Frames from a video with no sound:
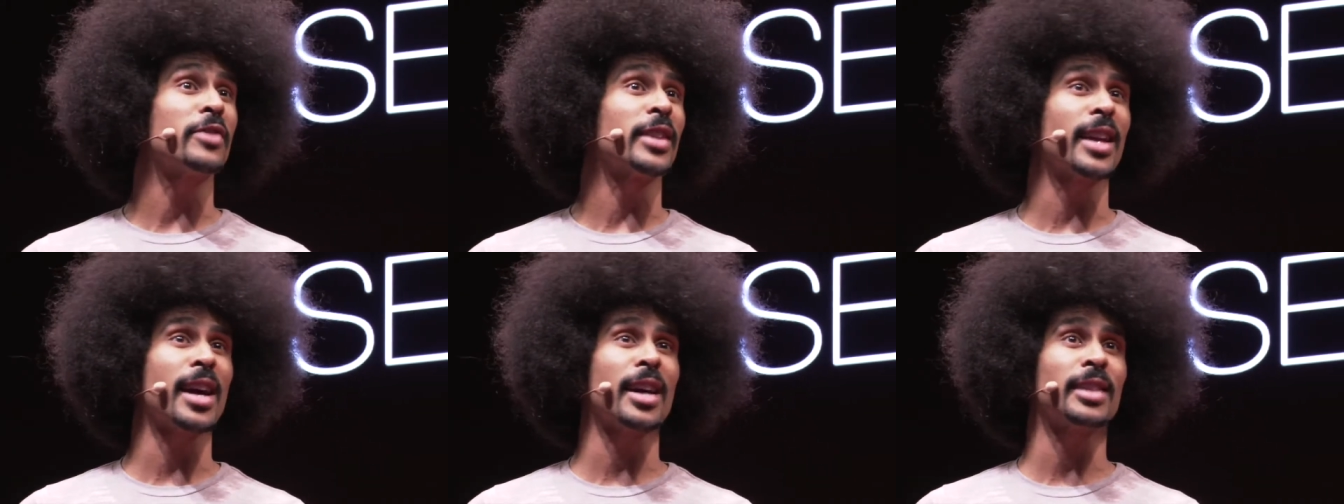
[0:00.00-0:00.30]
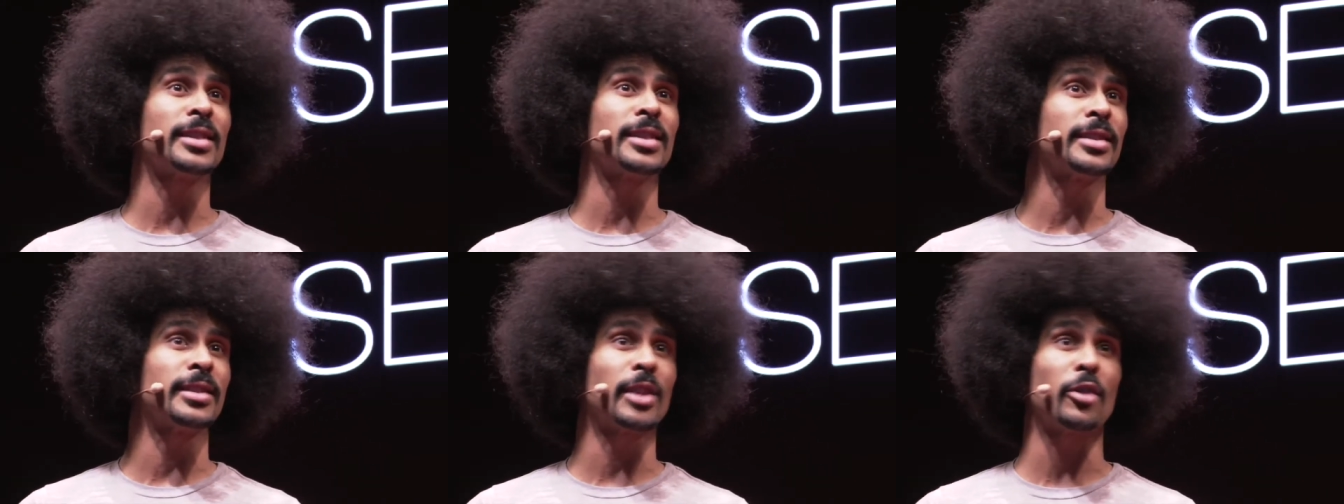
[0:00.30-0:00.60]
that
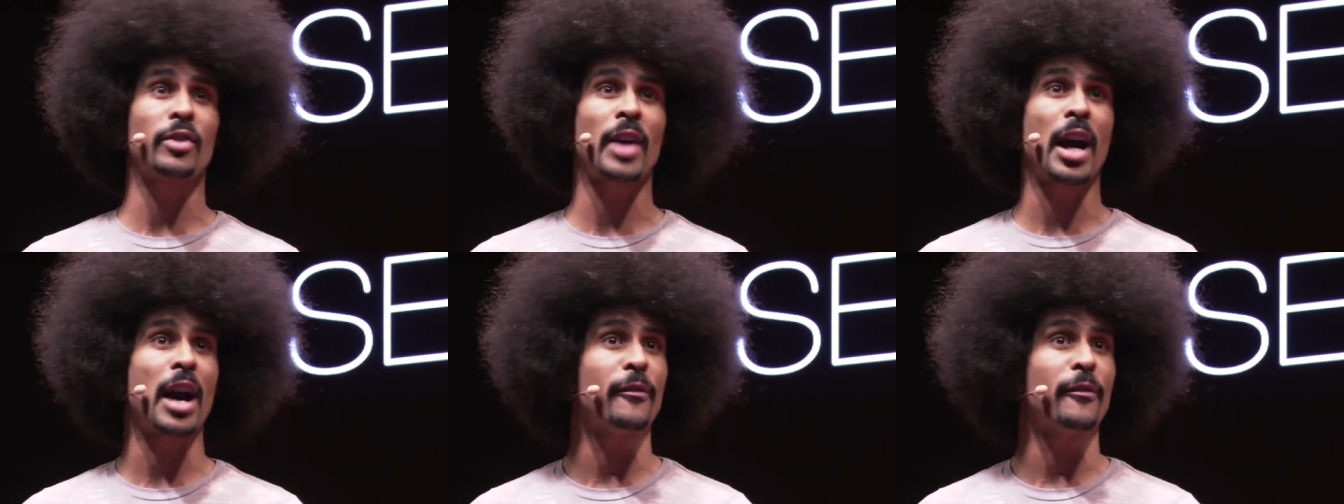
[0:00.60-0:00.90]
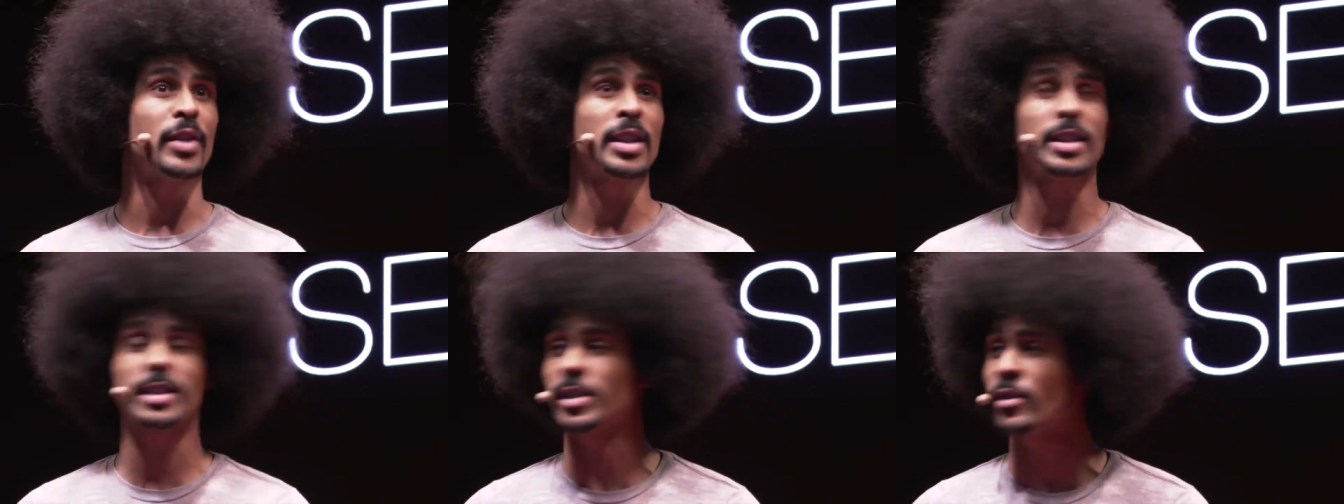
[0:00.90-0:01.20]
has the
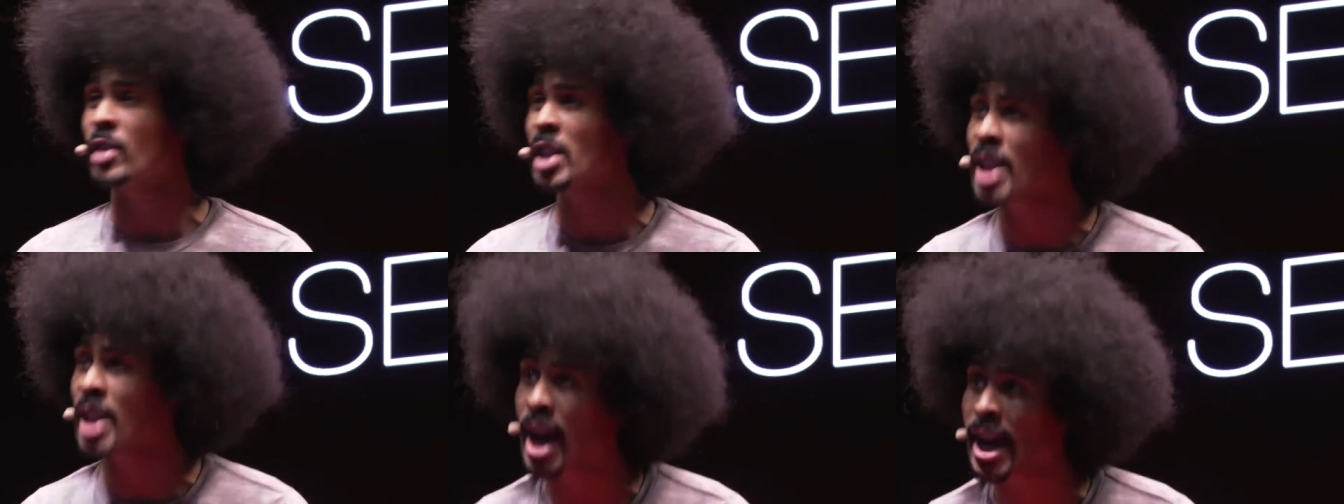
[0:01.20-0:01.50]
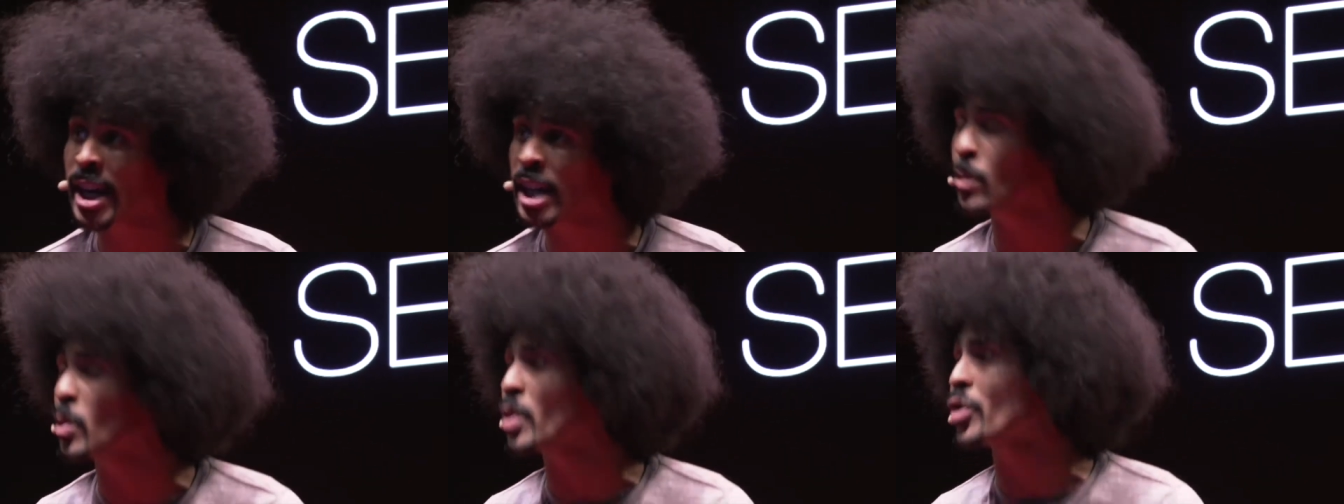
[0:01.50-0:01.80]
self-confidence of a
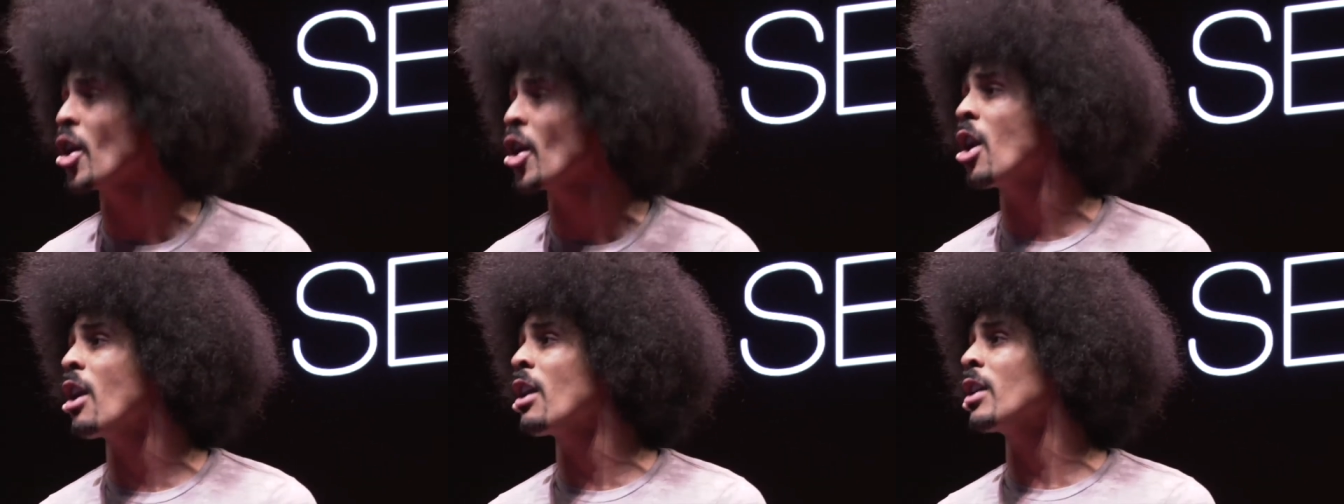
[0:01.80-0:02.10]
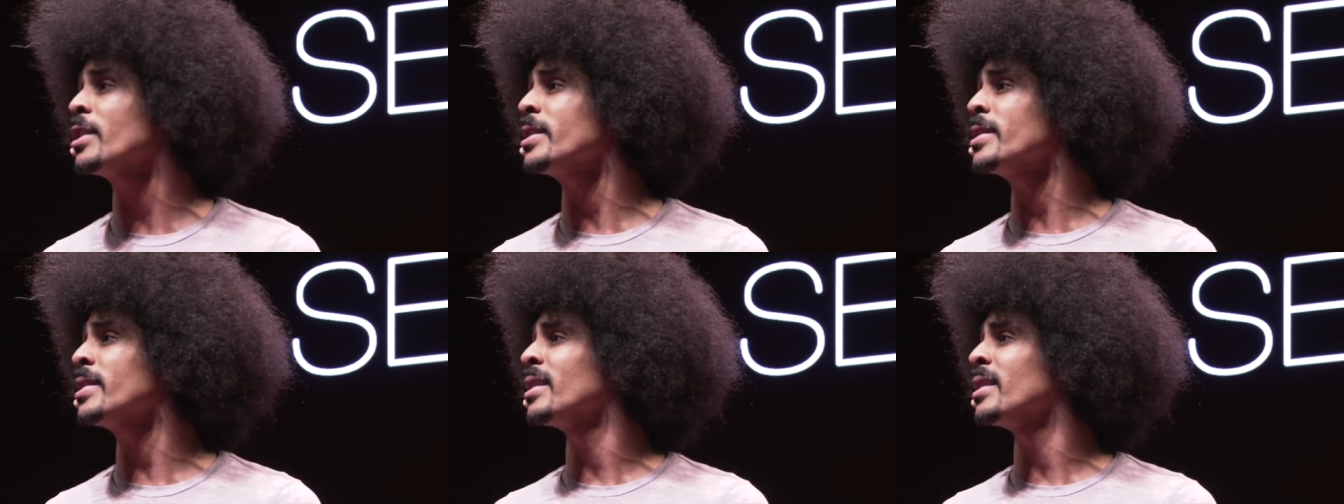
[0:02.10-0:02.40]
lion with the
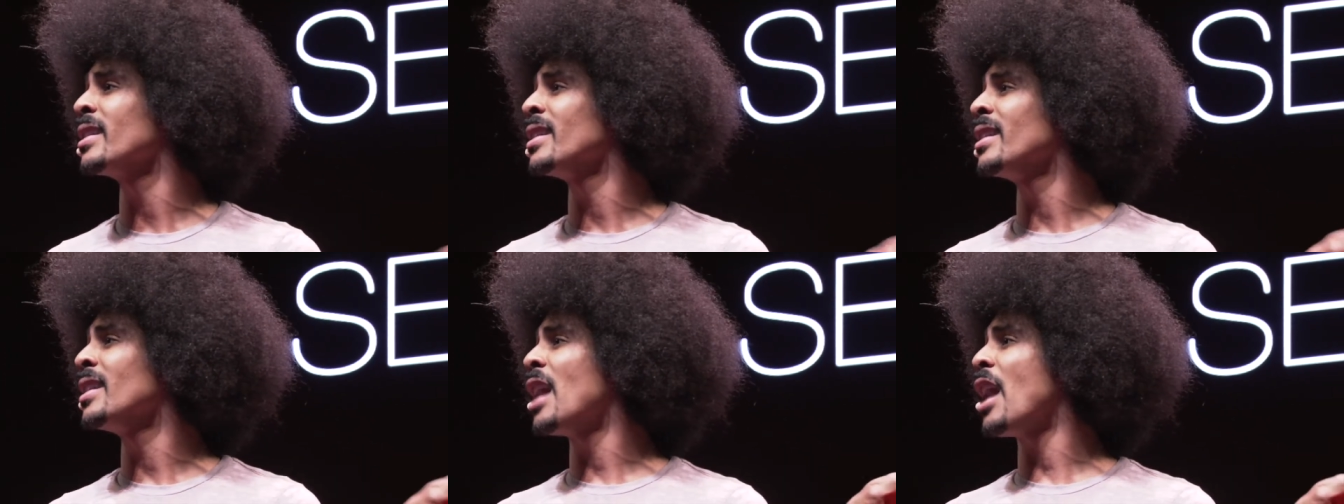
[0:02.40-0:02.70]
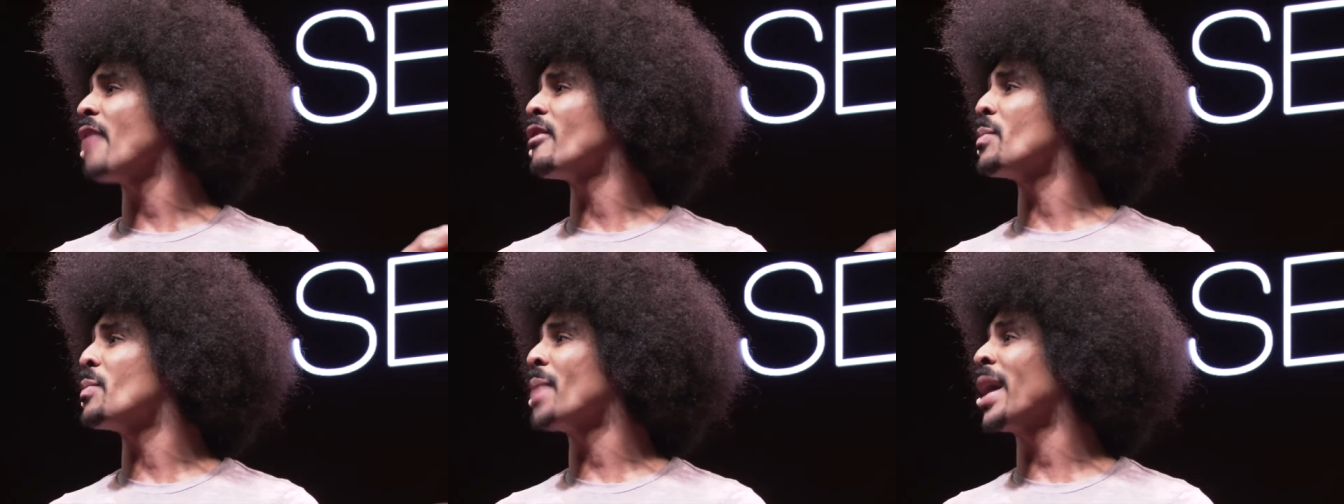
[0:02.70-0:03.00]
heart of a